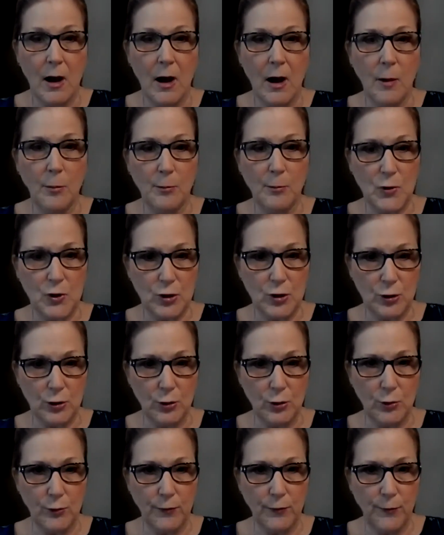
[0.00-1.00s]
up
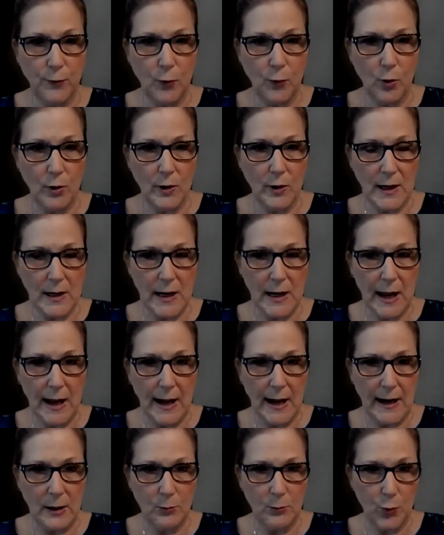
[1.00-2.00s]
to
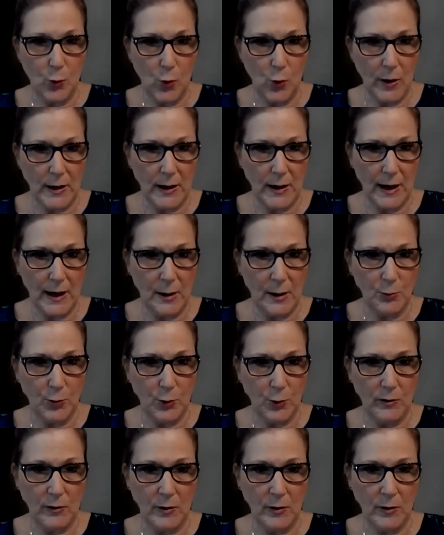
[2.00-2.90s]
49.9%.